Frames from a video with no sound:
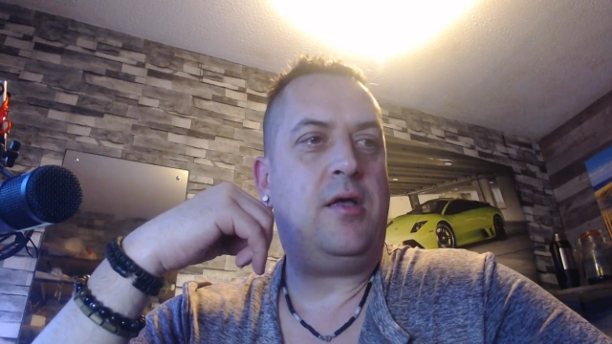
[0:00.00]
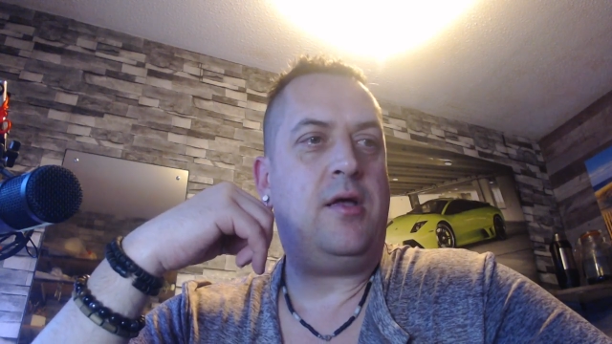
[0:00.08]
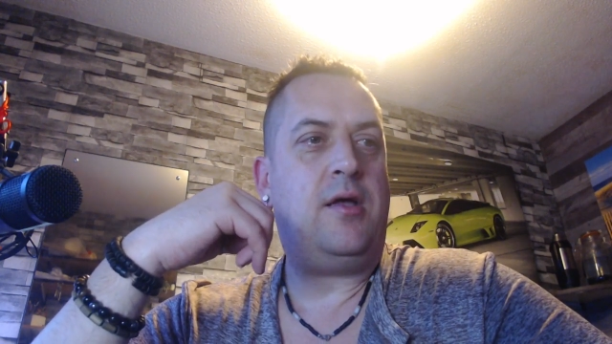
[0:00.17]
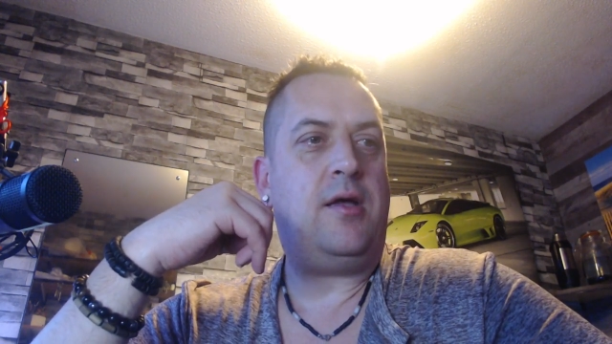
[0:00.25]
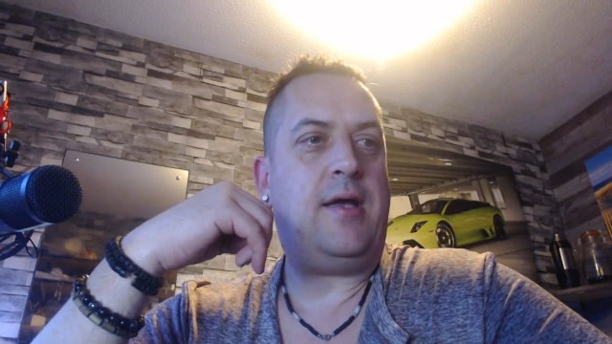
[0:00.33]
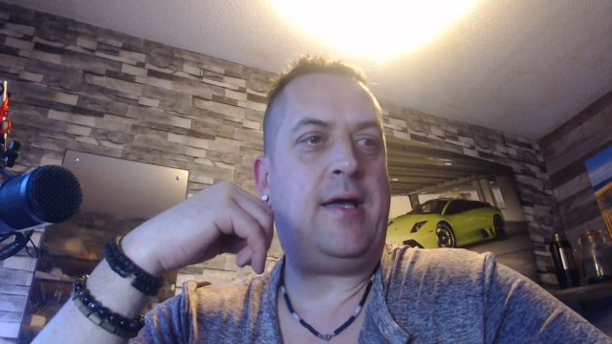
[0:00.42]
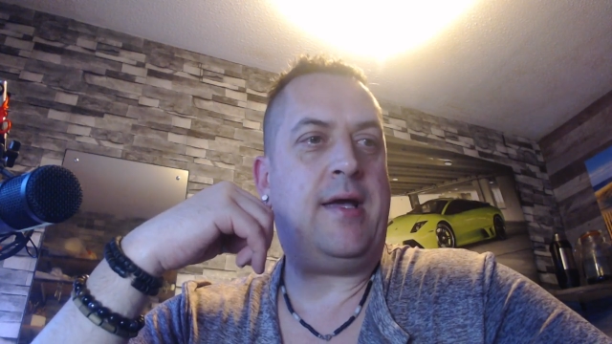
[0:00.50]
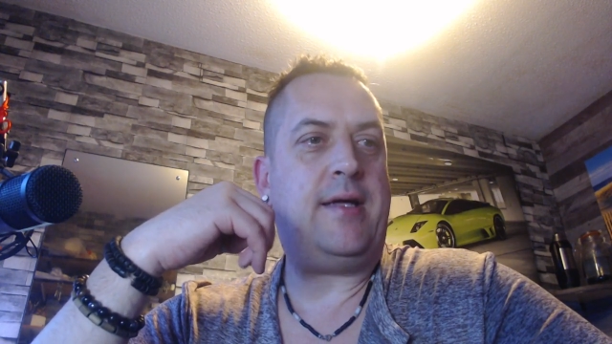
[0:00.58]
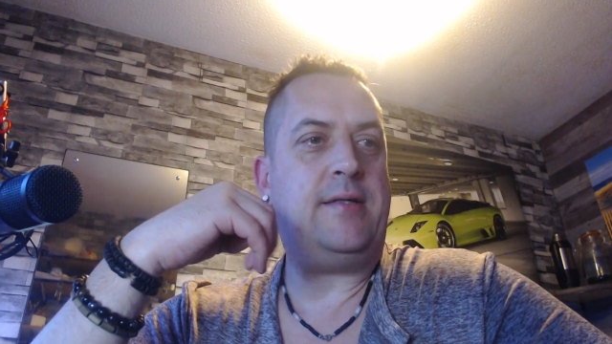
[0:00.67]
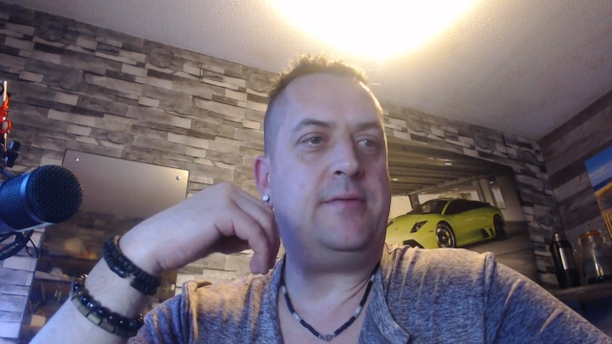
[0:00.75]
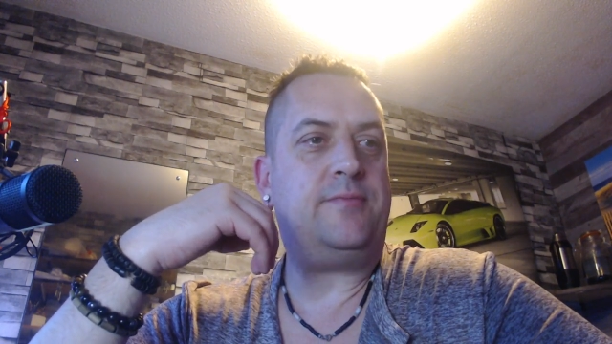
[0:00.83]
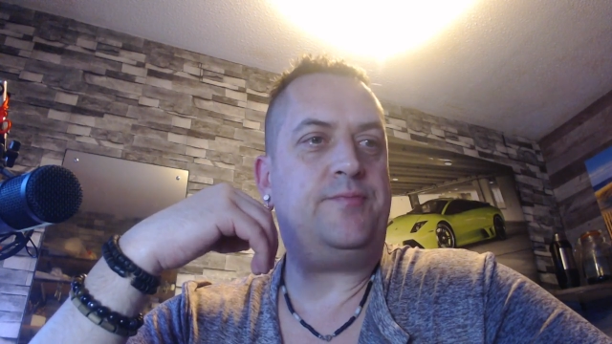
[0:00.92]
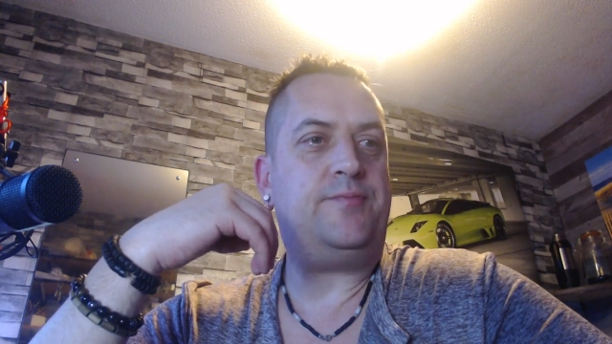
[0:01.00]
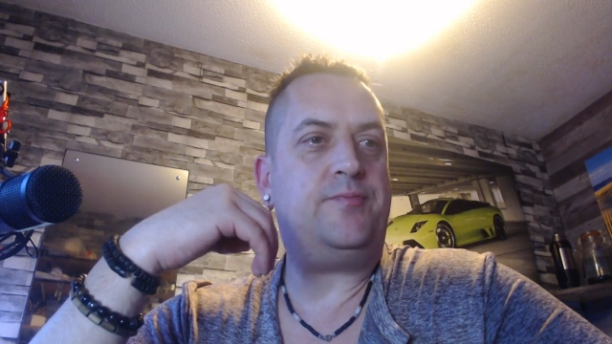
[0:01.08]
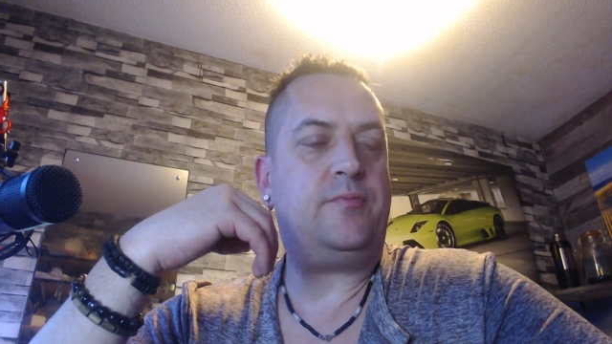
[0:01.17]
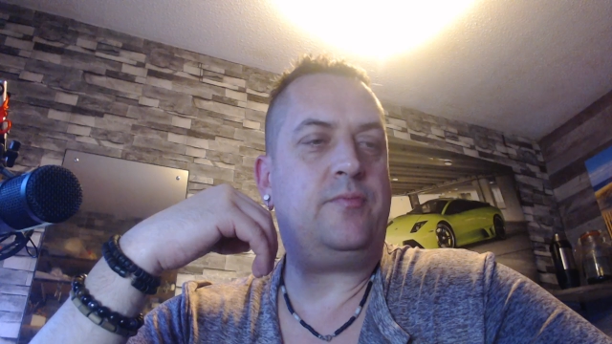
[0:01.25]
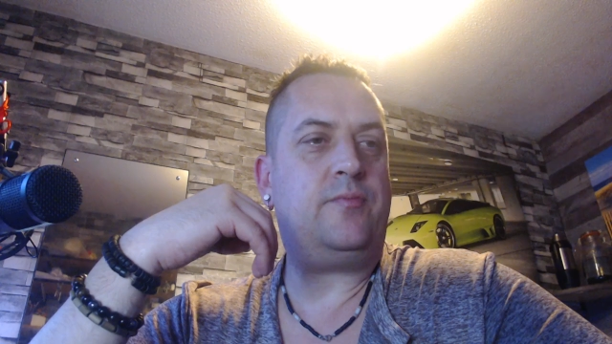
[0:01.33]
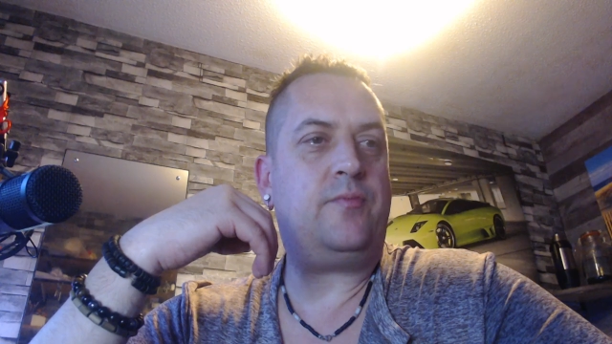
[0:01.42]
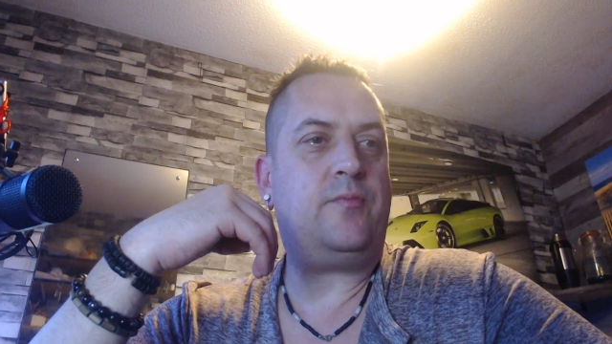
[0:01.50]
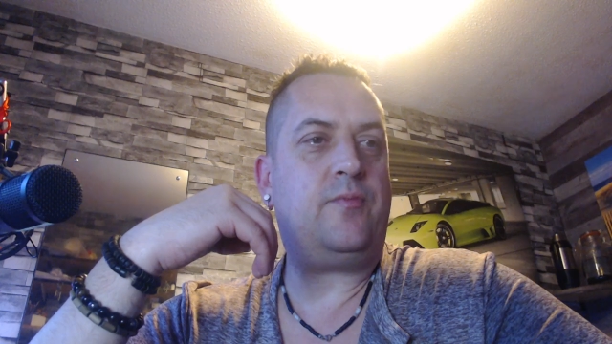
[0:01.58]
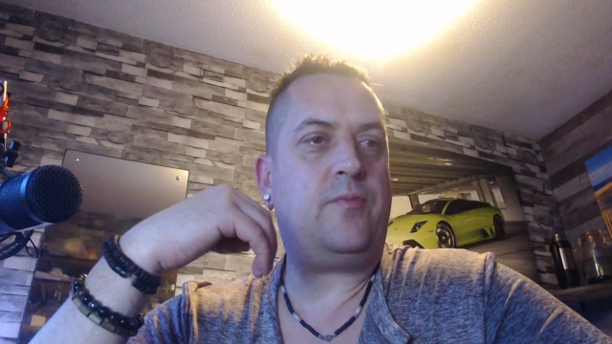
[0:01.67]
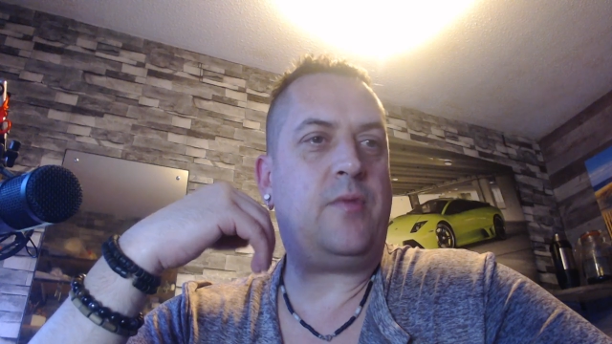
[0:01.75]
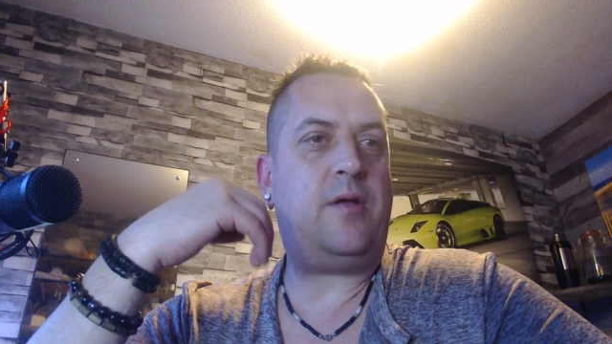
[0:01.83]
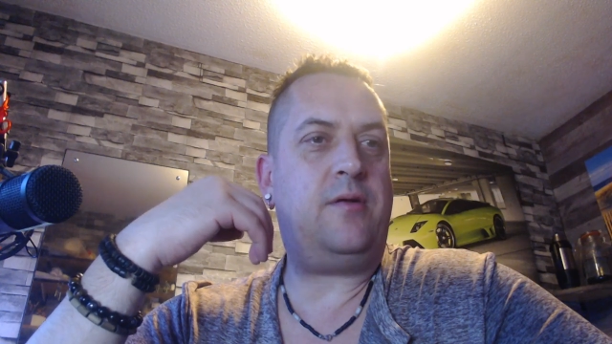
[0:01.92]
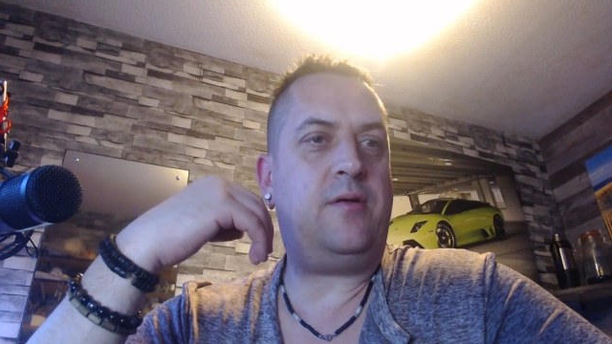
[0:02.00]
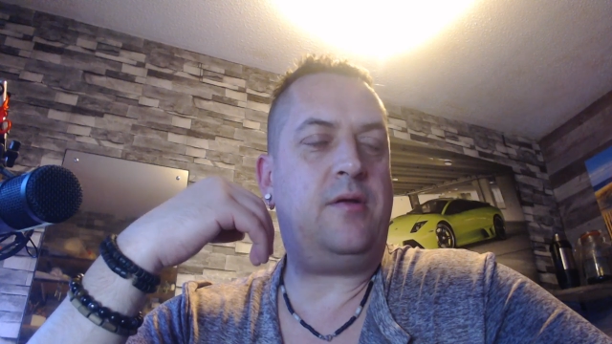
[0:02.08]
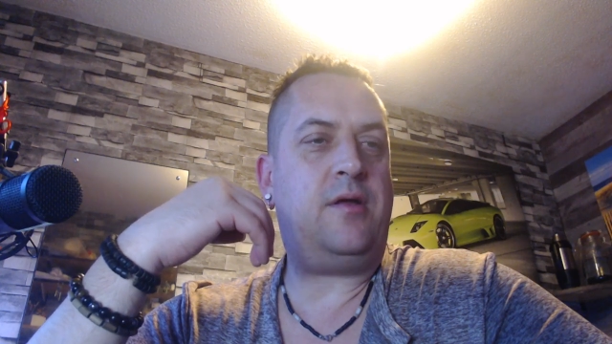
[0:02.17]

and yeah,